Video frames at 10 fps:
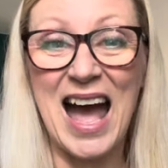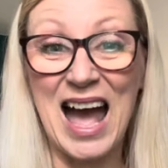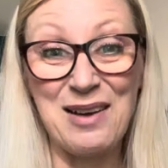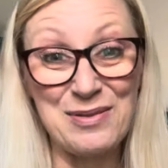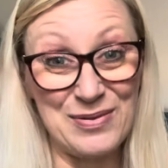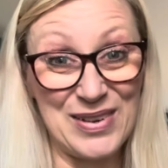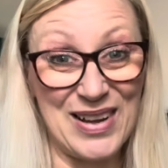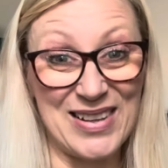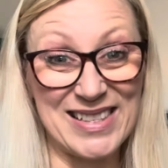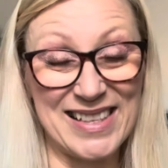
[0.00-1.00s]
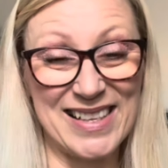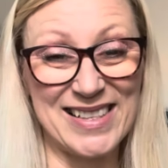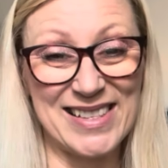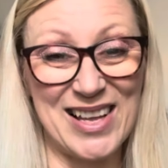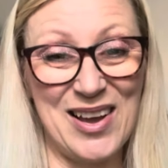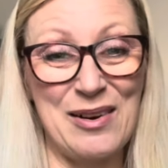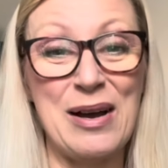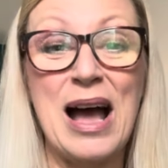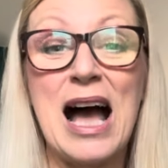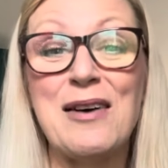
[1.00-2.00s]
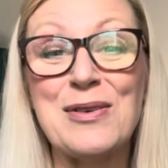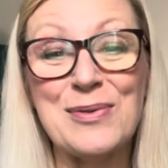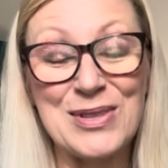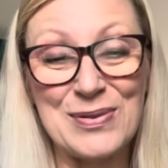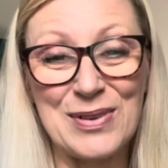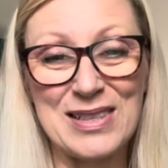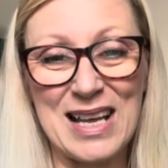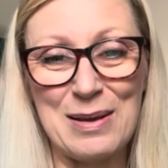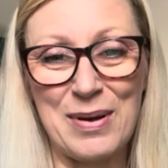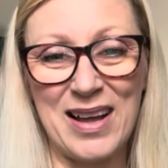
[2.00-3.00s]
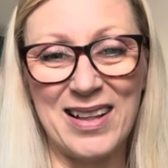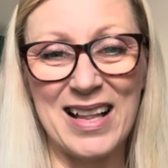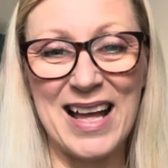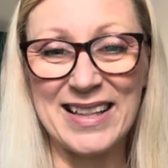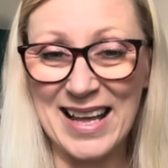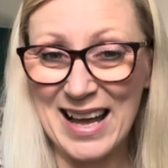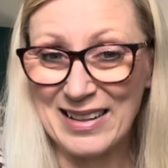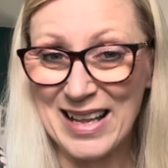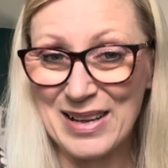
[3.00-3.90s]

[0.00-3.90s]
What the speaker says: I haven't forgotten. So have a wonderful day, pal. And I'll,